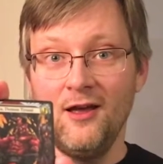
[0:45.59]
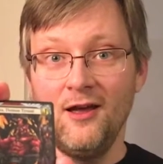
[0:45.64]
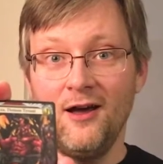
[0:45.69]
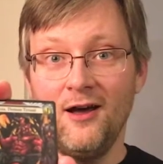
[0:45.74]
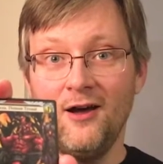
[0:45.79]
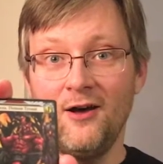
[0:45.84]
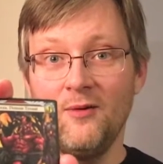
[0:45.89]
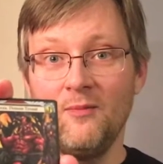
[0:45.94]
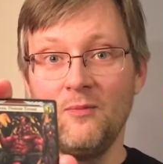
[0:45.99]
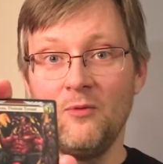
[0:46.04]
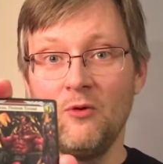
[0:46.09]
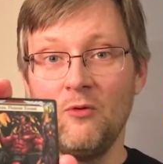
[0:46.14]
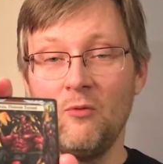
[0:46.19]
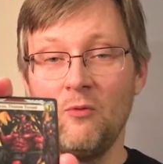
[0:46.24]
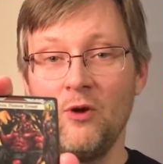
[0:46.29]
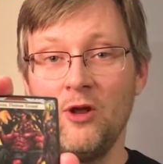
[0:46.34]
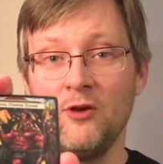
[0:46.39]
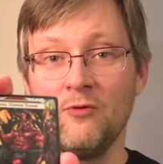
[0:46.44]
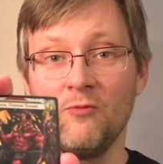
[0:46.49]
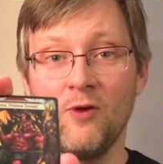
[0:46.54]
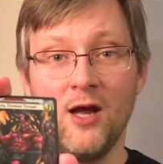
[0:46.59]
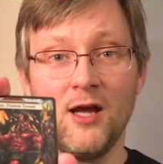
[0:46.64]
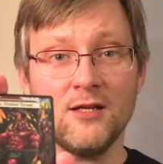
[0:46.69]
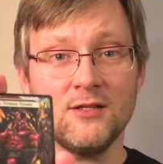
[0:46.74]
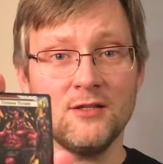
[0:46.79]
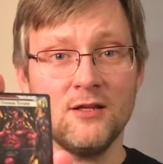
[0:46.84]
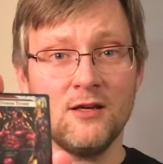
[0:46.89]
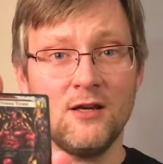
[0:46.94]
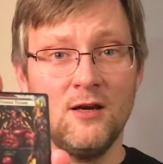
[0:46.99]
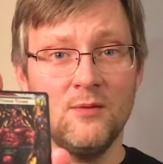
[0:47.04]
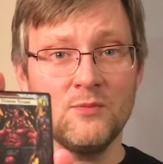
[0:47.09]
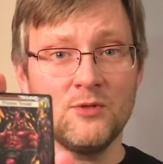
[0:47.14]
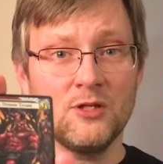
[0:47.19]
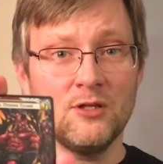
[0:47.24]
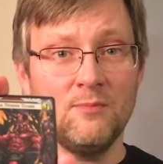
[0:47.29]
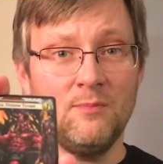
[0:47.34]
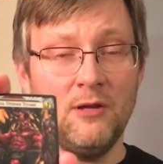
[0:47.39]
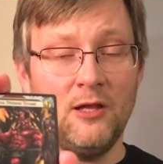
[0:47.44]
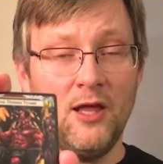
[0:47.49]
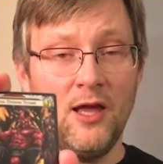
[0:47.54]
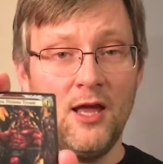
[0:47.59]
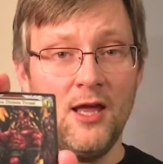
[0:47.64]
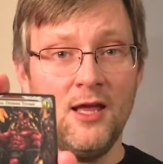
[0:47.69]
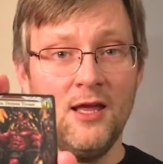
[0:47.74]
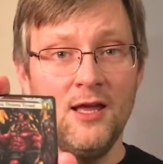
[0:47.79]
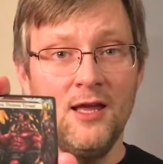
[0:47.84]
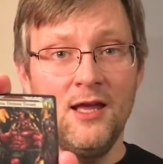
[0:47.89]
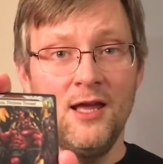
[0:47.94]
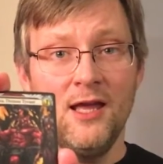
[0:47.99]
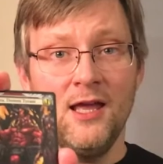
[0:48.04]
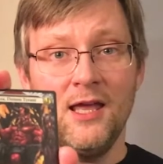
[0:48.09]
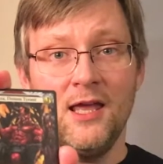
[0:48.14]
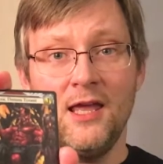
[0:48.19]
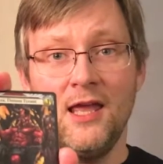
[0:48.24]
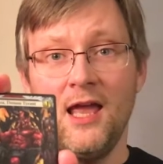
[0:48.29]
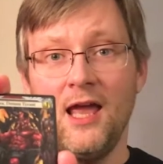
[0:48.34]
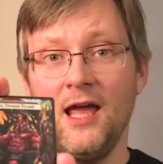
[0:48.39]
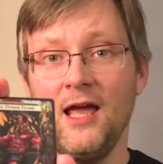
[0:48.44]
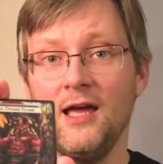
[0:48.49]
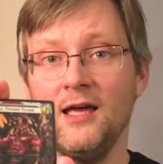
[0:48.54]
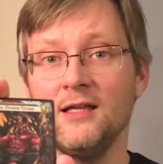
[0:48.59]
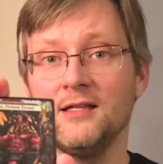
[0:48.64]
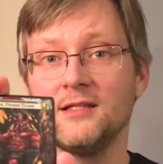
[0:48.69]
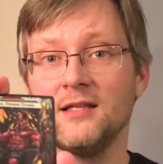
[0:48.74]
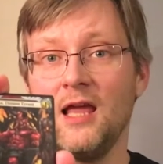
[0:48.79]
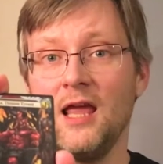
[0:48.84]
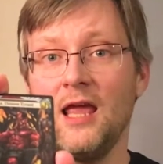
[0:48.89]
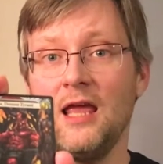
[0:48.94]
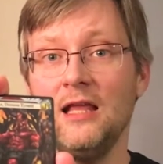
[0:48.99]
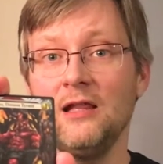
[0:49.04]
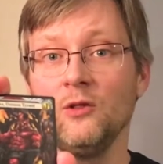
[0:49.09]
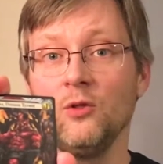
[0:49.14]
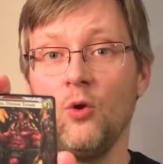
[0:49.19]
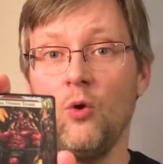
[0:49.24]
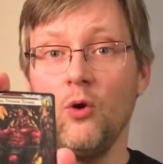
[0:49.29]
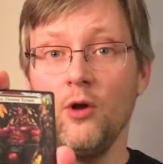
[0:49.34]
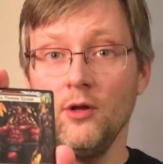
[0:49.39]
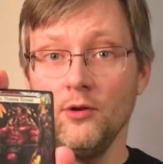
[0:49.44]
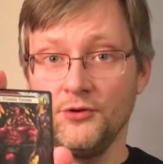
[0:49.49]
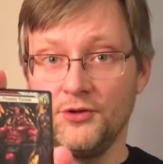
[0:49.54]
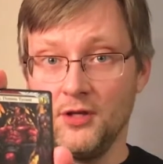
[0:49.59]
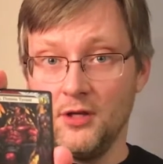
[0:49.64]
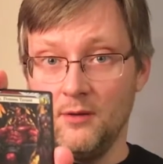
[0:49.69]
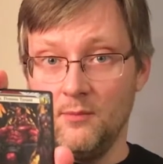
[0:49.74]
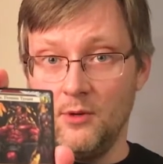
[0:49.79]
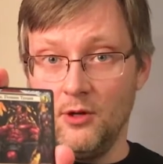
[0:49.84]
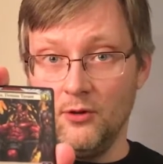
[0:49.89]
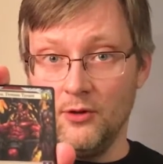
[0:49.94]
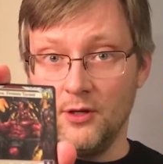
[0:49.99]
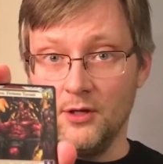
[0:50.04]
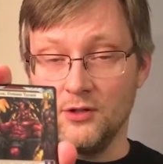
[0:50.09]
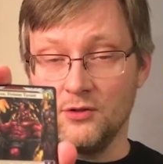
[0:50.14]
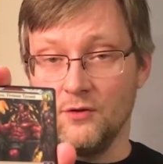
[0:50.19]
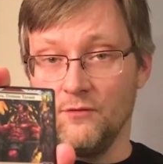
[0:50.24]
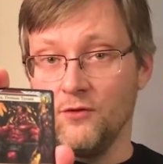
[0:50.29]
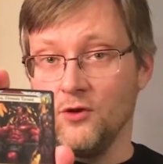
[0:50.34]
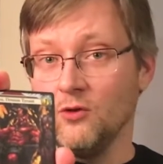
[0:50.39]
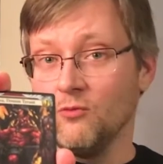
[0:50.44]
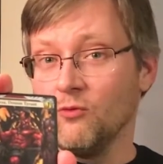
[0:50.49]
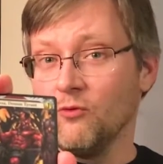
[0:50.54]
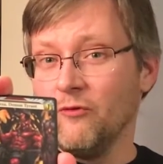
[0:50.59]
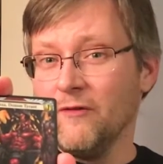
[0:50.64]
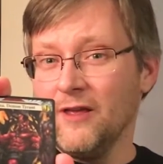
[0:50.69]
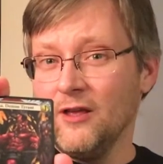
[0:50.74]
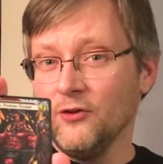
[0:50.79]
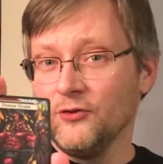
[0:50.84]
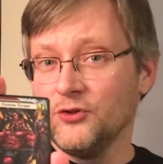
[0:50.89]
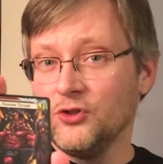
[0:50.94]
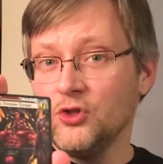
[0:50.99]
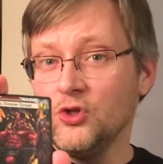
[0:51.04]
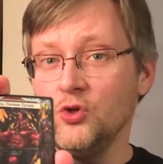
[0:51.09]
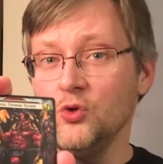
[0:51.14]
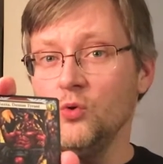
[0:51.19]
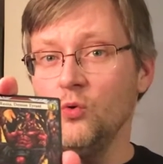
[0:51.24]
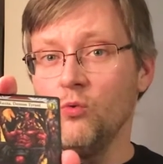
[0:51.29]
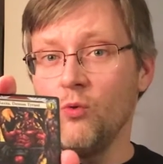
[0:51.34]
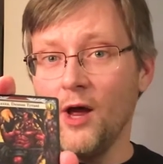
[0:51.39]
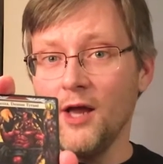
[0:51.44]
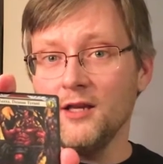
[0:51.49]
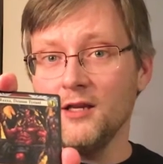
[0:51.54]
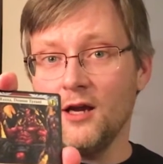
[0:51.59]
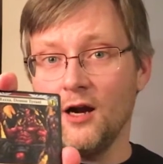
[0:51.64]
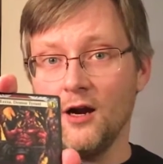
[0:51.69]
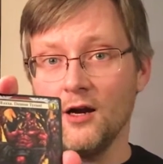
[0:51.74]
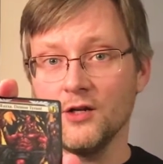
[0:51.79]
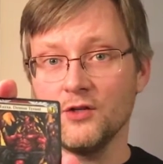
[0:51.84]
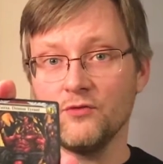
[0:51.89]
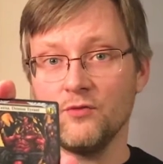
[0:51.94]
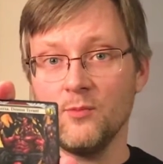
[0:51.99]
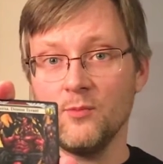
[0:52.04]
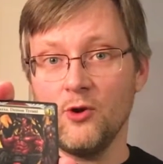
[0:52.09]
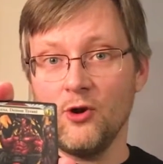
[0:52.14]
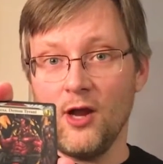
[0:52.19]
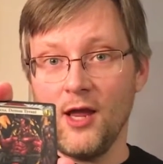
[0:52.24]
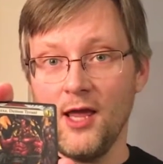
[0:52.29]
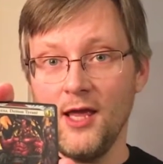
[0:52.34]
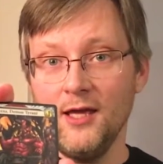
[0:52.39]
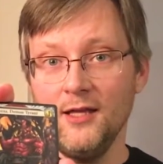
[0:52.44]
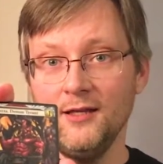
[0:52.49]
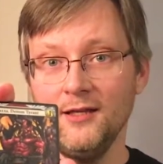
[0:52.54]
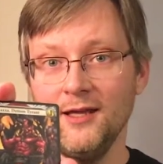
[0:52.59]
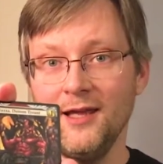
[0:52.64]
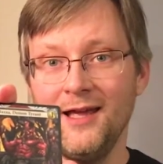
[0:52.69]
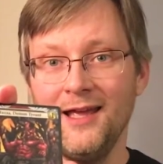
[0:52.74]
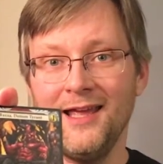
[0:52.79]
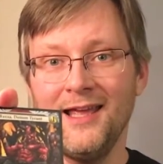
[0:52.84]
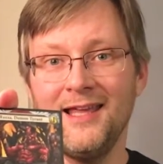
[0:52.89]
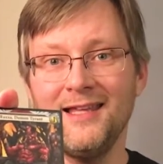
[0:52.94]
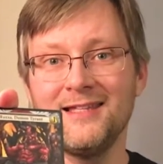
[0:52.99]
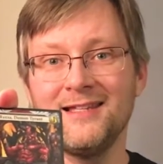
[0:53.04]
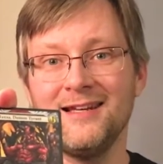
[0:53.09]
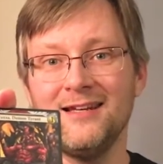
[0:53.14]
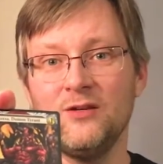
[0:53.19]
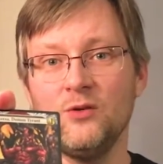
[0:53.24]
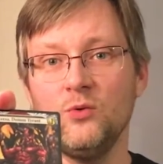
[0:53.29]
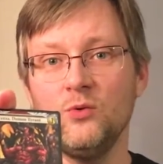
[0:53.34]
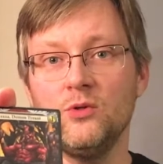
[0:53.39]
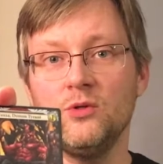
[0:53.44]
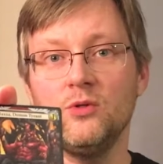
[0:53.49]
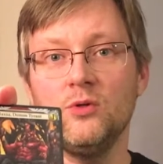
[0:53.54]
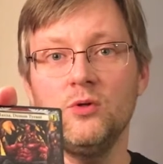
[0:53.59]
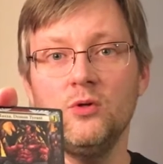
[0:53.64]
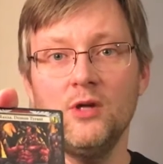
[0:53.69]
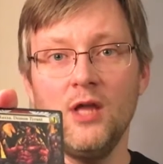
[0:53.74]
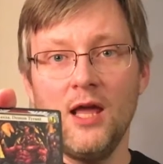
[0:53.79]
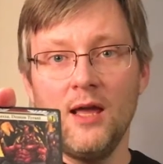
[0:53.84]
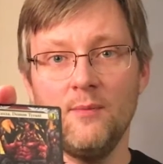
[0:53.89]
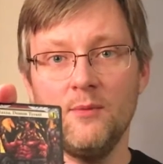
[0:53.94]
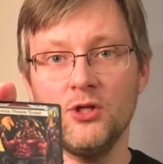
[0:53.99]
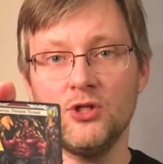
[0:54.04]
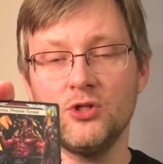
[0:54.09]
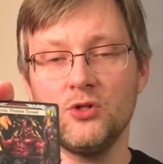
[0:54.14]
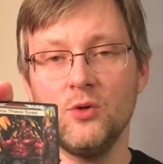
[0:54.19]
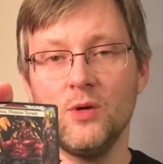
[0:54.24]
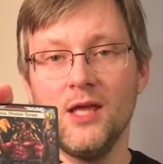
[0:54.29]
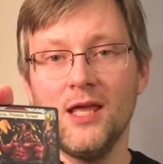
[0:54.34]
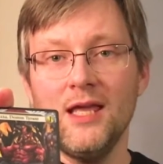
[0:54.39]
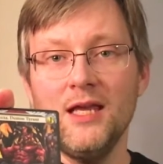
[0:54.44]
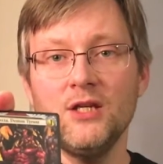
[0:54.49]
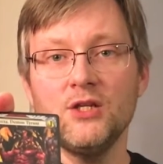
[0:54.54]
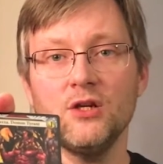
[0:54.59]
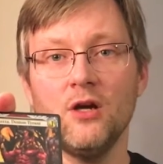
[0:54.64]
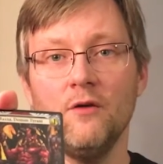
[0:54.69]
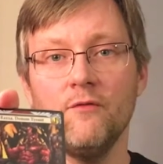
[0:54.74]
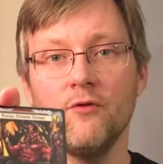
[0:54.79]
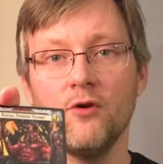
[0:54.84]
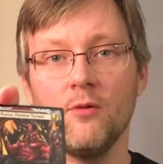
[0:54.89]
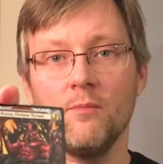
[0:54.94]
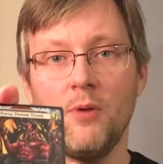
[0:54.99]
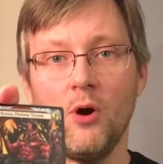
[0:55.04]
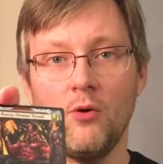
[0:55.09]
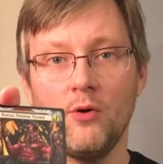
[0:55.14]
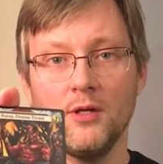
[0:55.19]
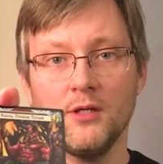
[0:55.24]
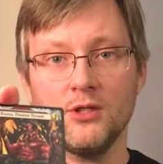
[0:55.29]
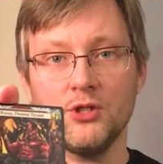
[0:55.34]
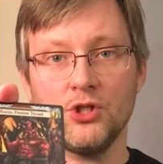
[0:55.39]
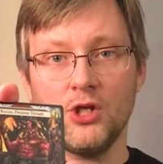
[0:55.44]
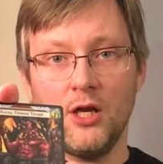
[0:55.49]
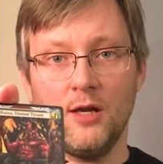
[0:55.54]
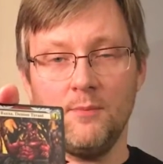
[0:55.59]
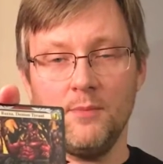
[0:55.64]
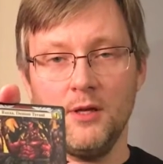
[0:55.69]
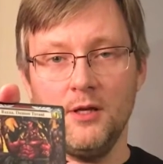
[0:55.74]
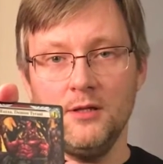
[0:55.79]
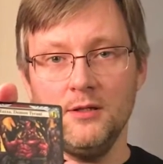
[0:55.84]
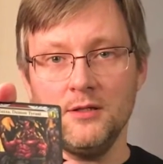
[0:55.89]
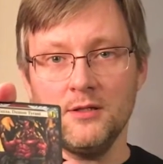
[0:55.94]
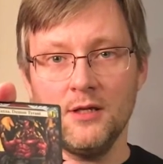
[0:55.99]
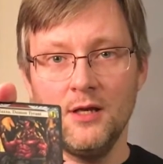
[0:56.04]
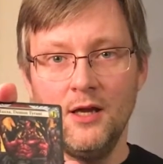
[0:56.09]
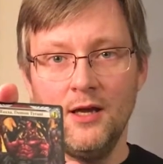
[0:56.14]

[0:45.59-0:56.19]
When Raxxa comes into play, he has a loyalty ability. So if you can reveal 2 red cards from your hand, he's going to do 2 damage to each of your opponent's champions.